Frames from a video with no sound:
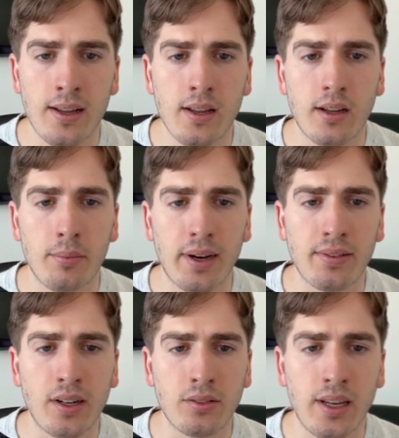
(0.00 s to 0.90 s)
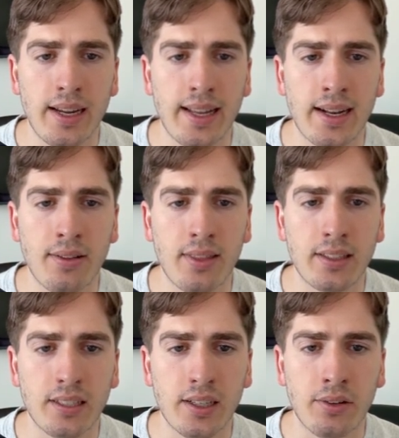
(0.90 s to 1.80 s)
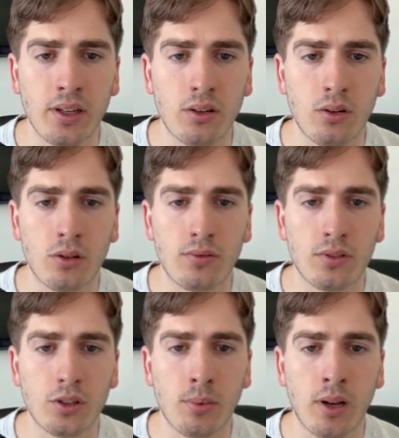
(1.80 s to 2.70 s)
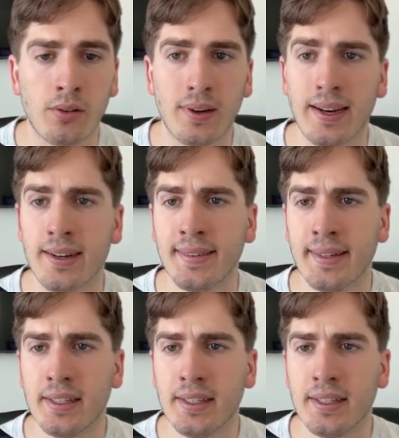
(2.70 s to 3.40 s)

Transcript: but have now taken out this area of supply over here.